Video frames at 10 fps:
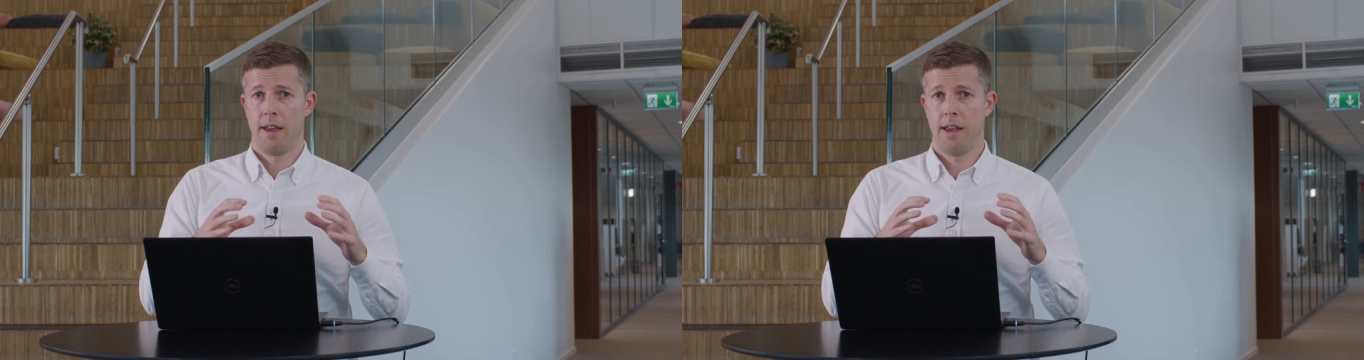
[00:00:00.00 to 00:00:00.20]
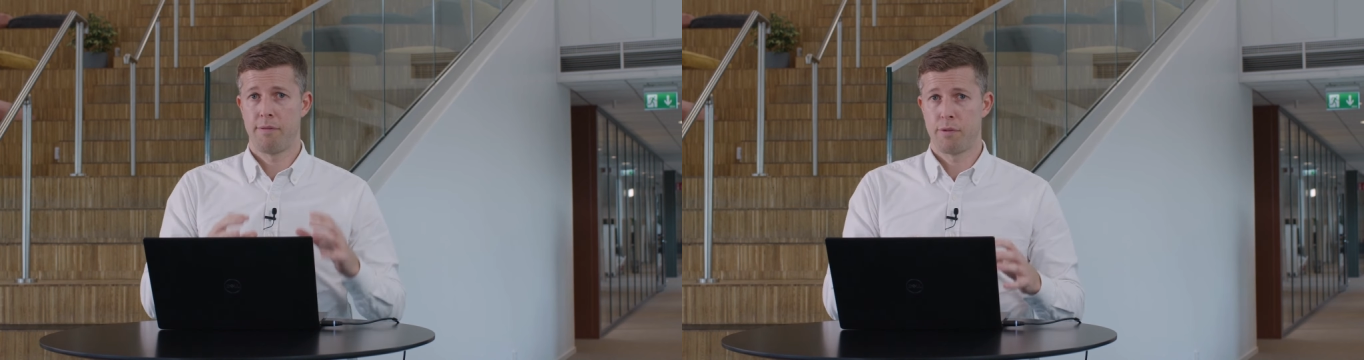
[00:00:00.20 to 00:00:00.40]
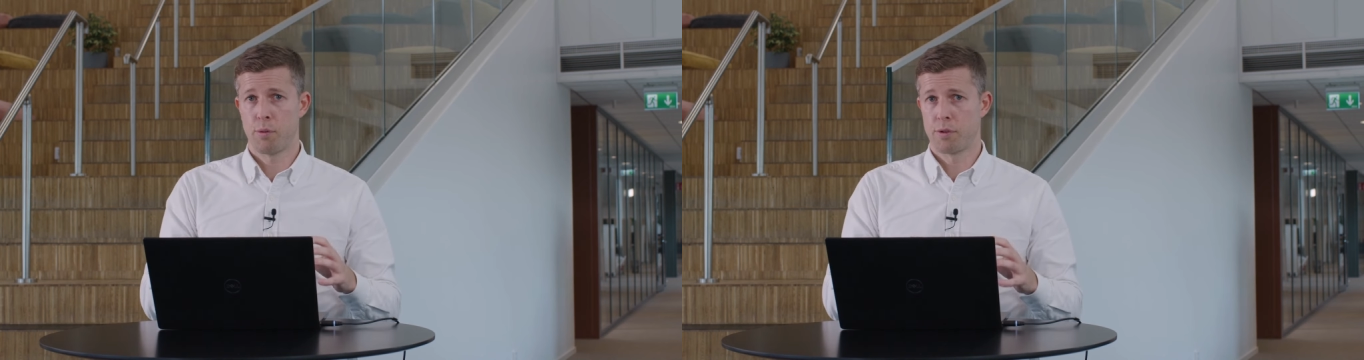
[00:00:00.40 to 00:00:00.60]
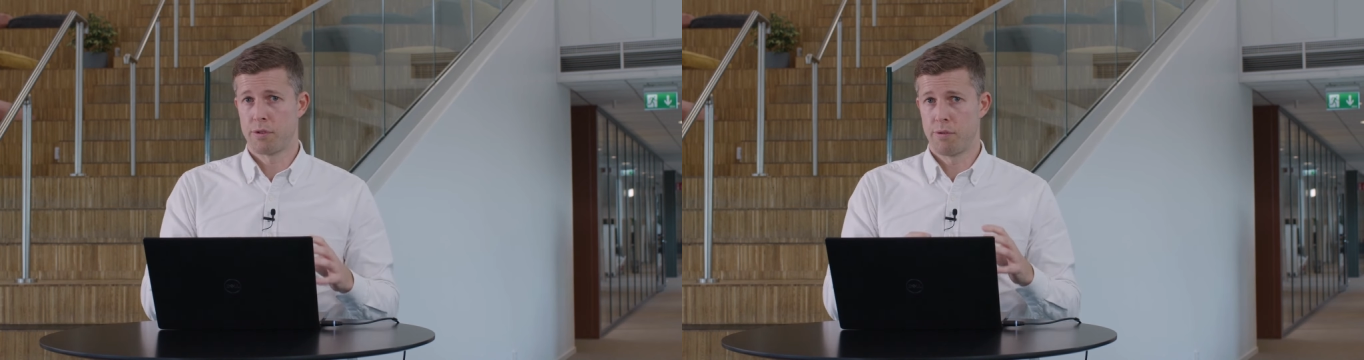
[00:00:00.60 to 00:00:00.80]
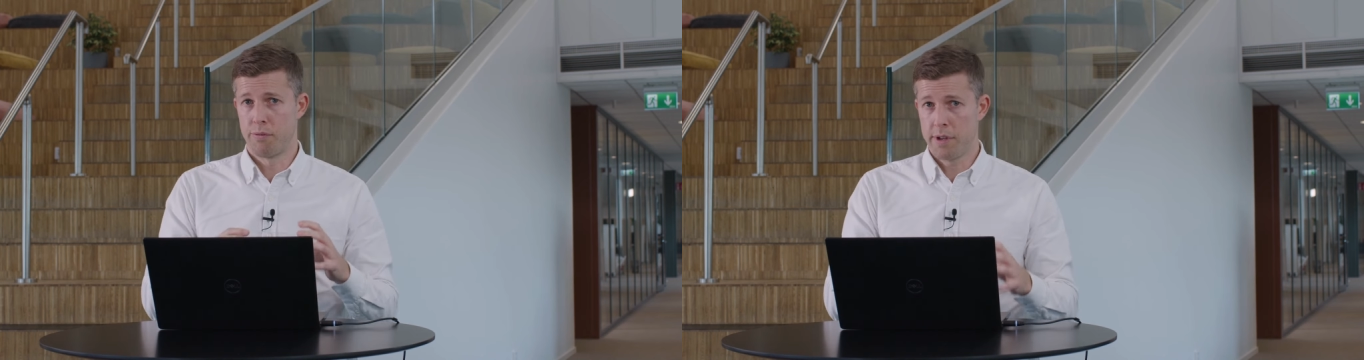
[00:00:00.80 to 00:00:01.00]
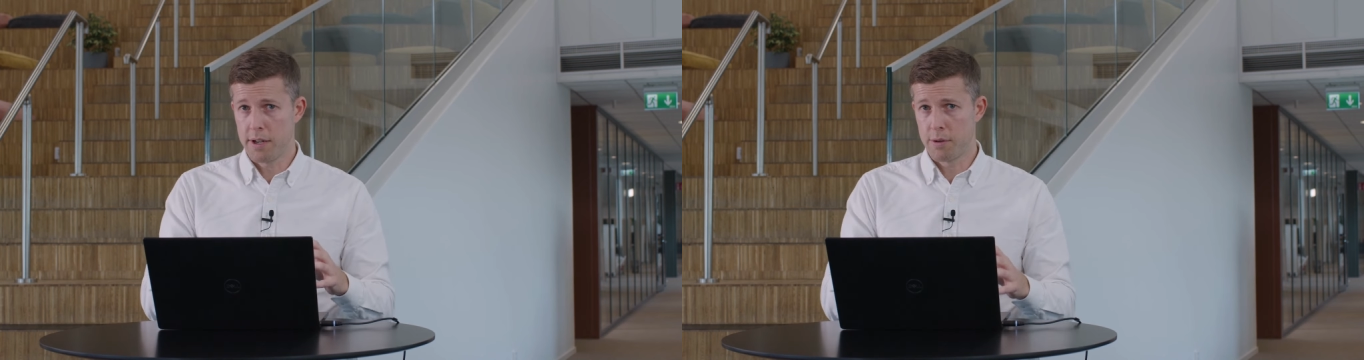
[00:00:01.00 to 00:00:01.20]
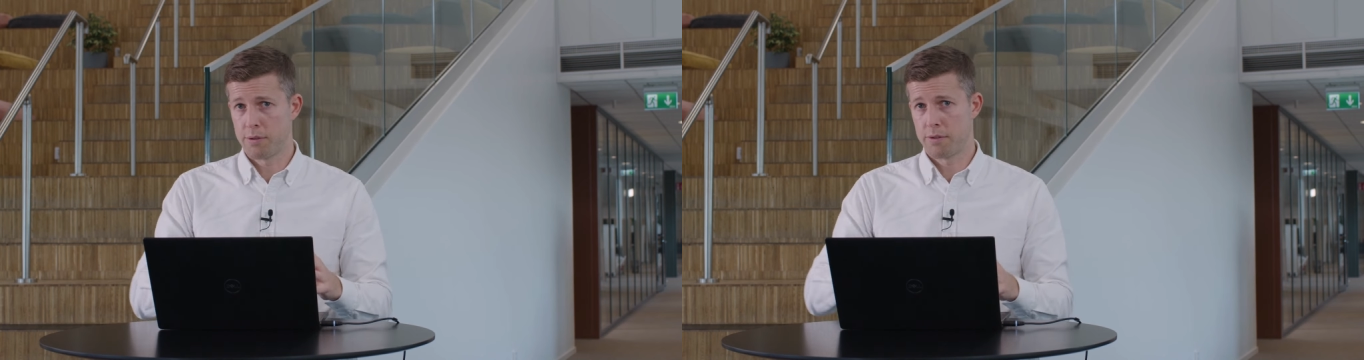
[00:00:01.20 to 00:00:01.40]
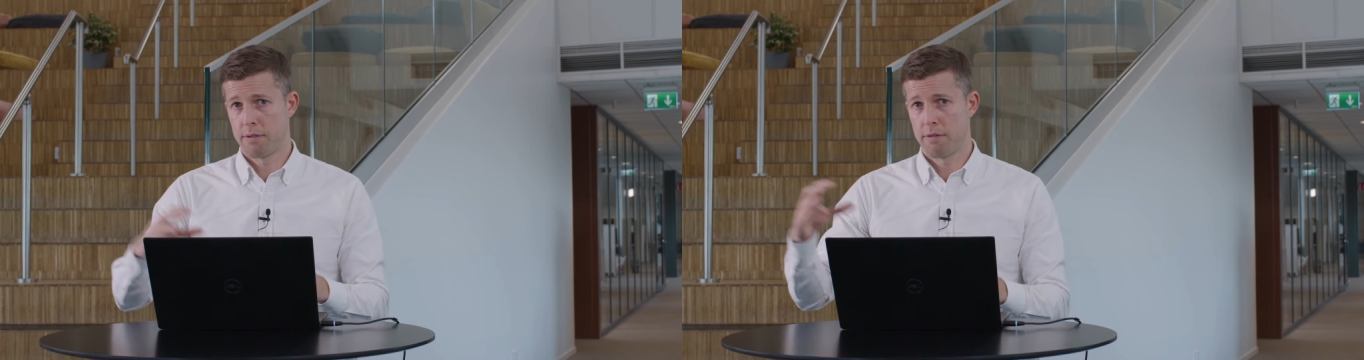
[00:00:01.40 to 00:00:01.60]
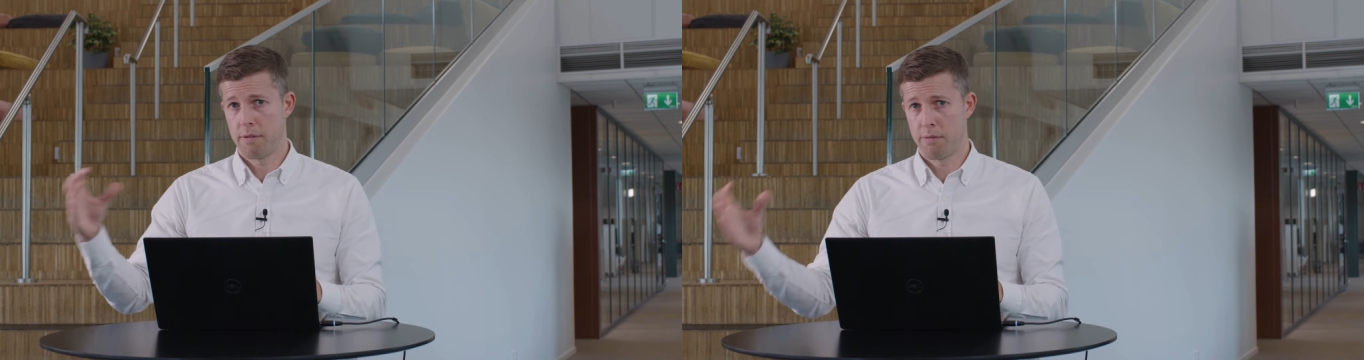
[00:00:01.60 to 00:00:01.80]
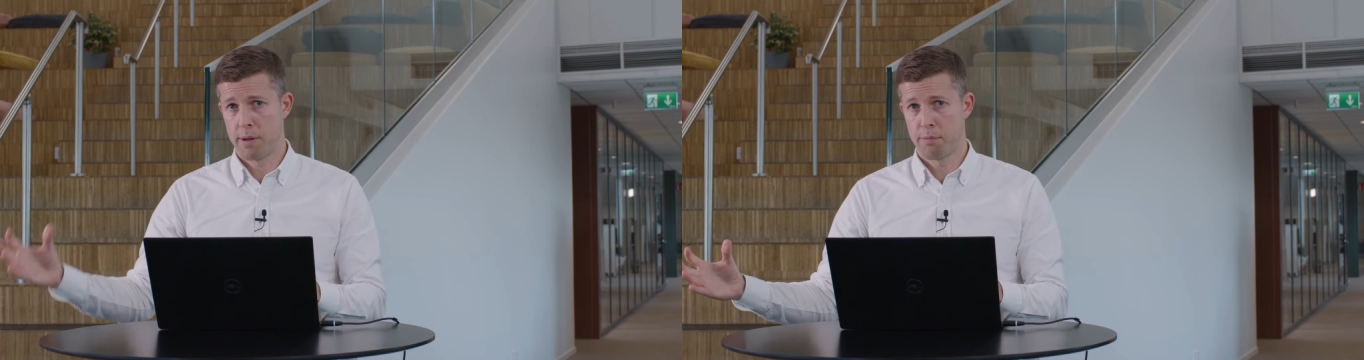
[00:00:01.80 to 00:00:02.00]
If you want to reuse
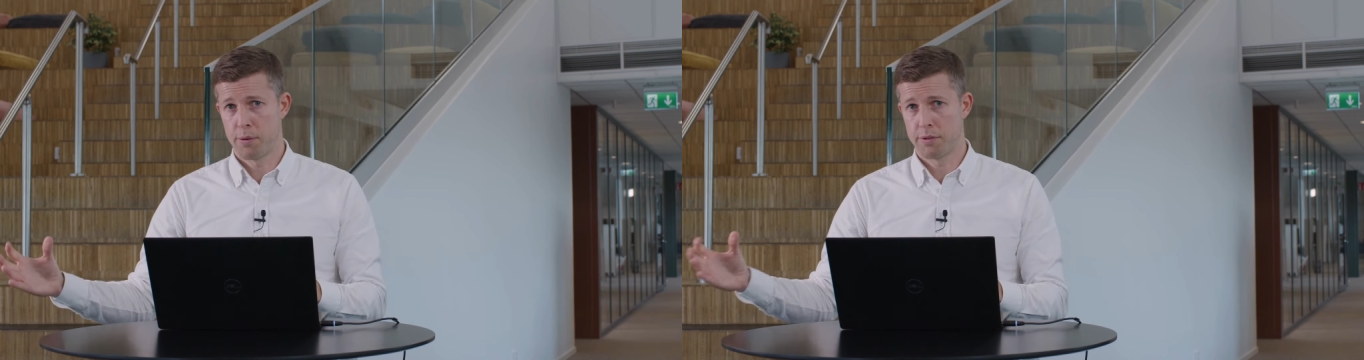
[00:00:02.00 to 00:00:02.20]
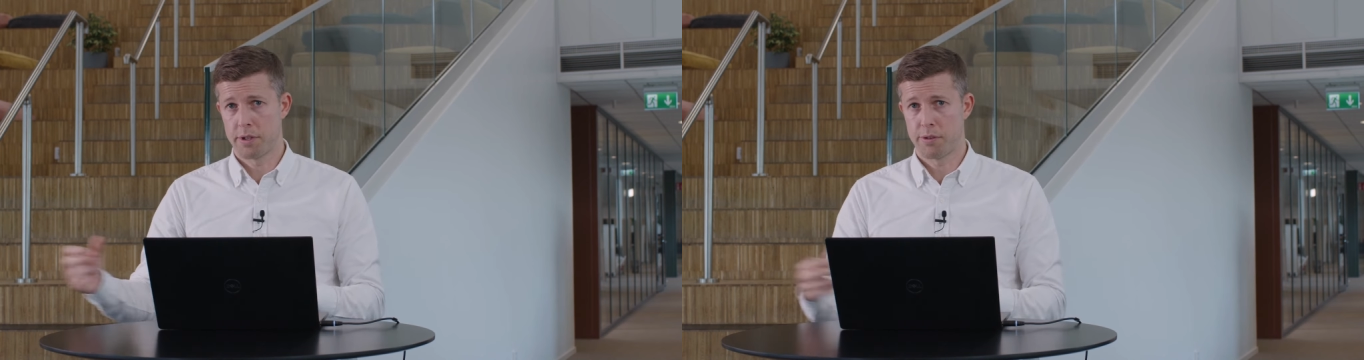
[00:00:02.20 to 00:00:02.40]
the reports